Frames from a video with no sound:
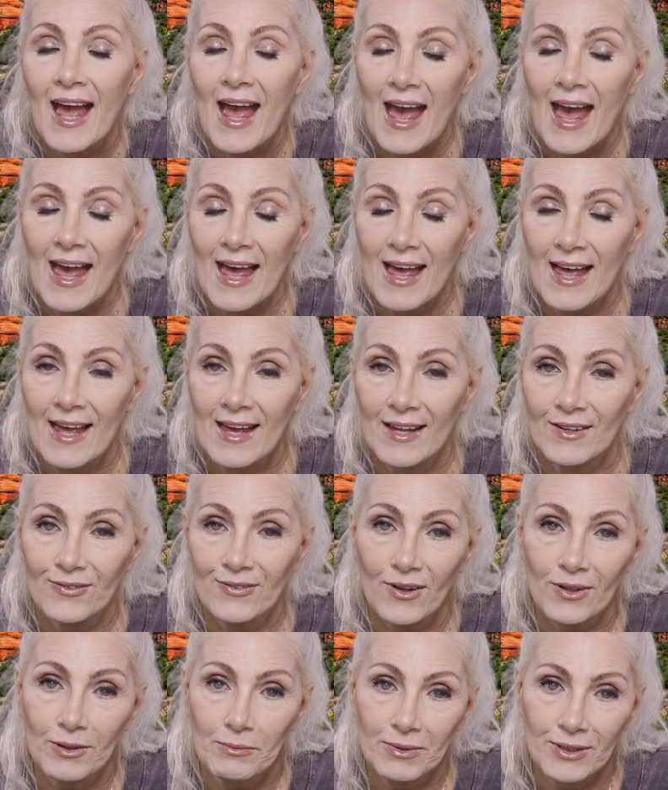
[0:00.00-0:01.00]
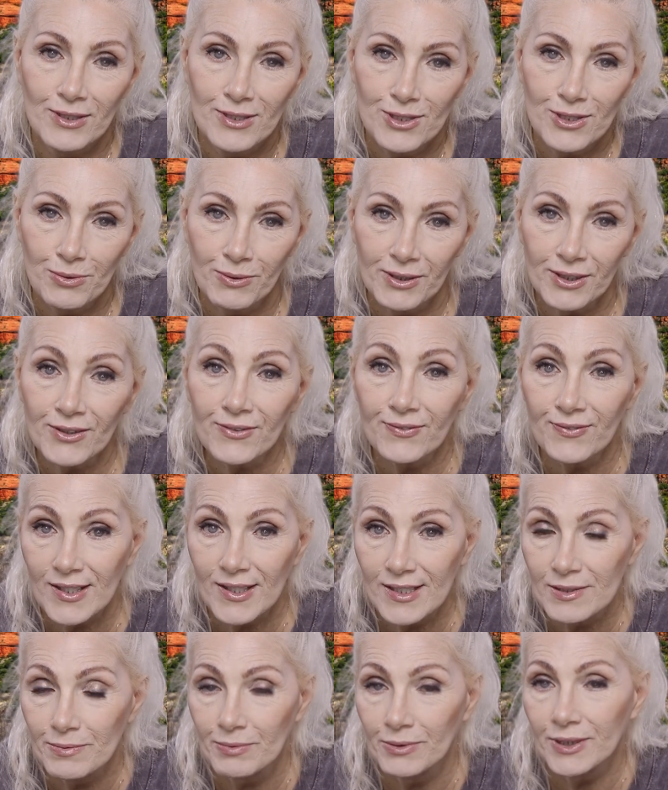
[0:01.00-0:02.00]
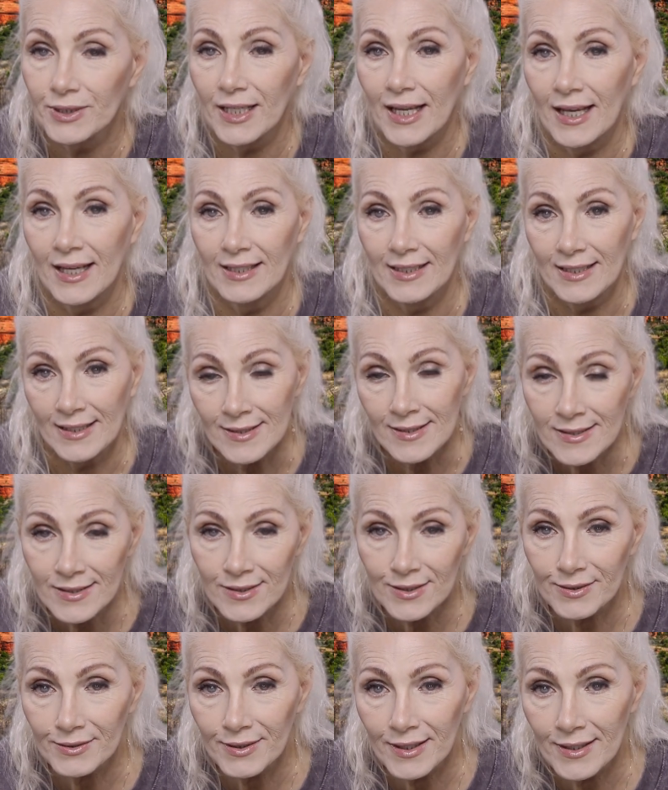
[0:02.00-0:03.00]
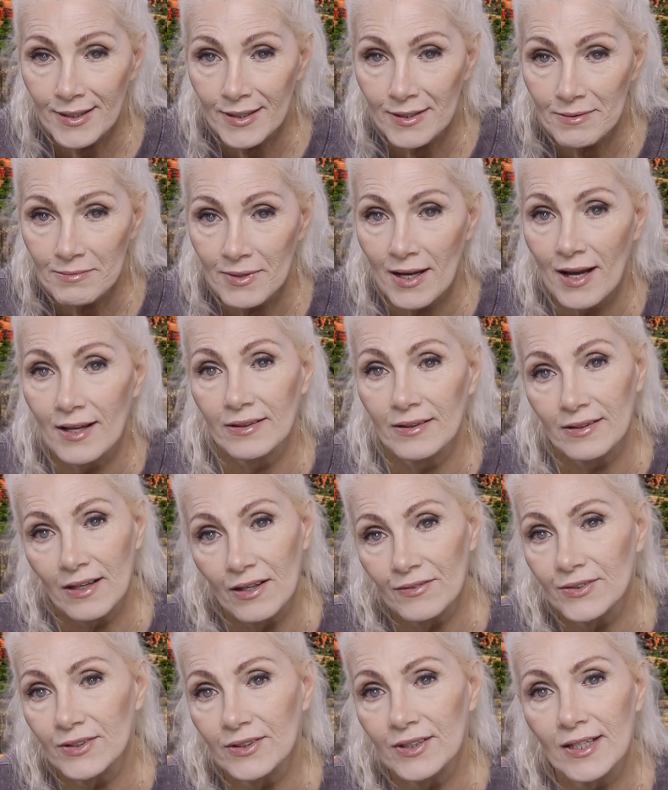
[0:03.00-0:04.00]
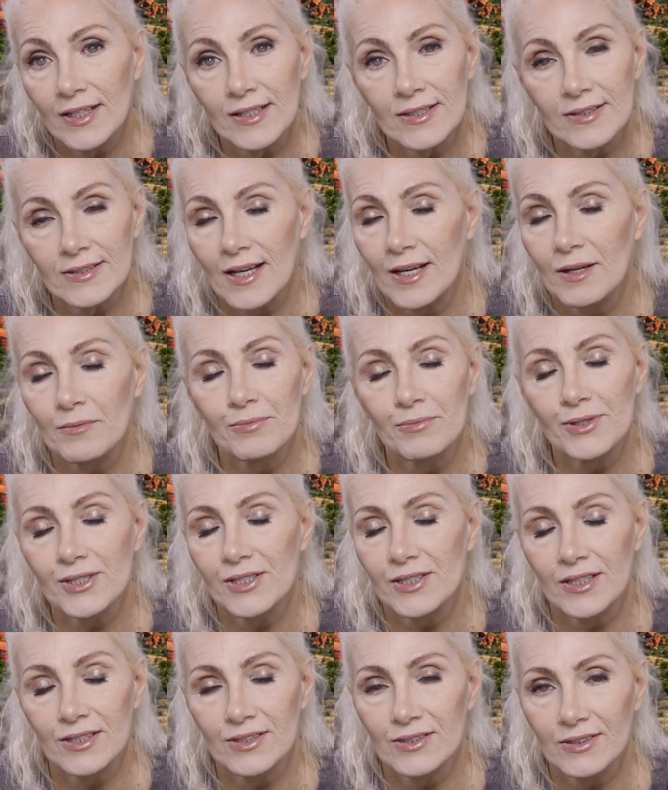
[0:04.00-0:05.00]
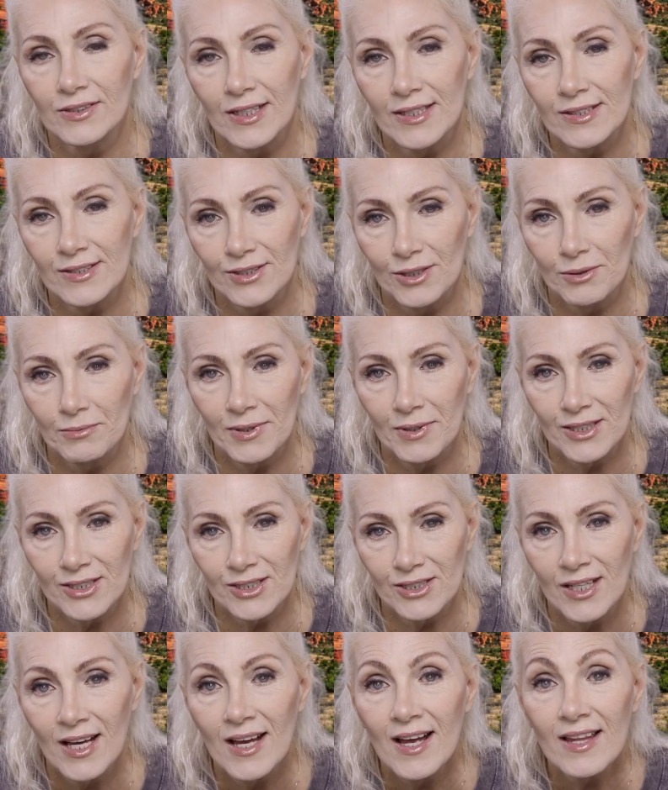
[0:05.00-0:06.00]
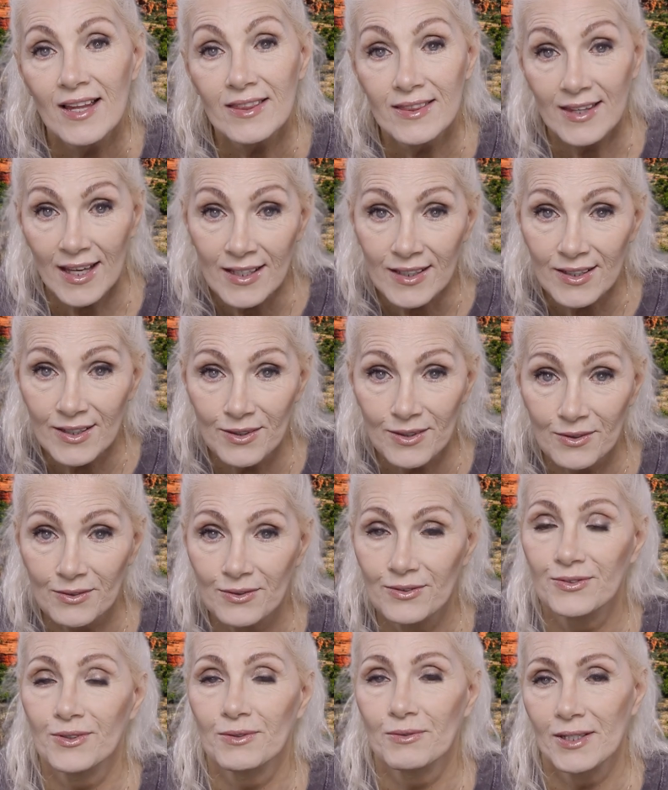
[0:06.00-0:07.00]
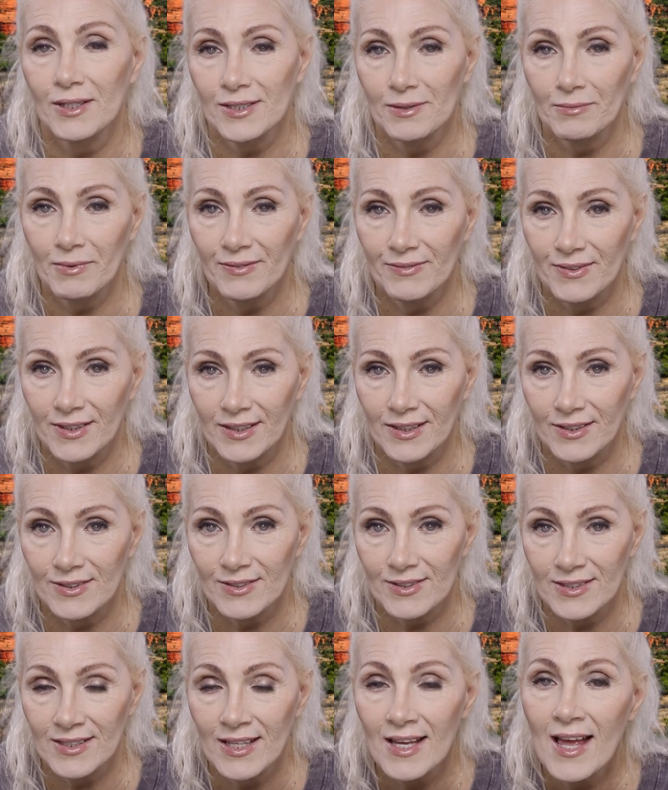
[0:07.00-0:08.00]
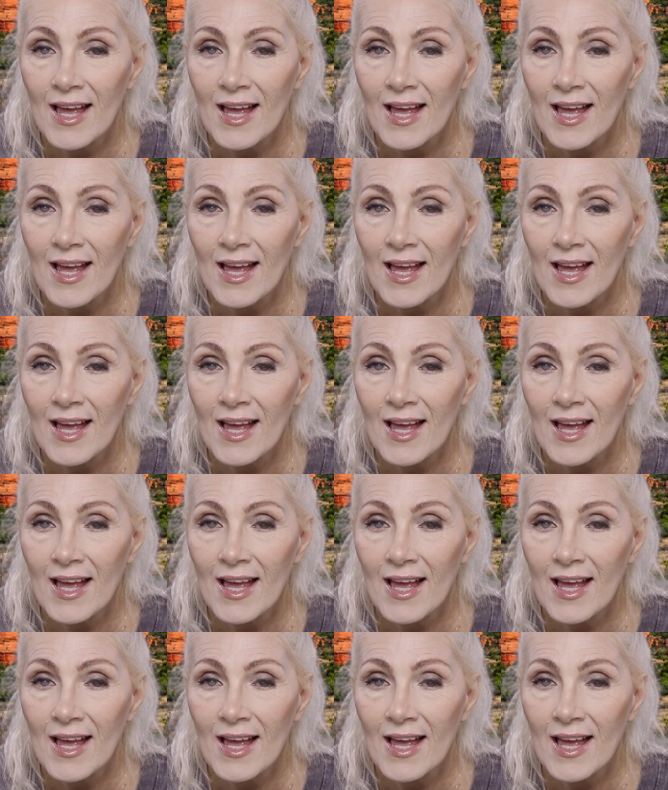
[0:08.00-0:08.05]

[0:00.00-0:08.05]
And follow me on Twitter, Facebook, and Instagram. I love you guys. I appreciate you guys so much. Thank you for watching my videos.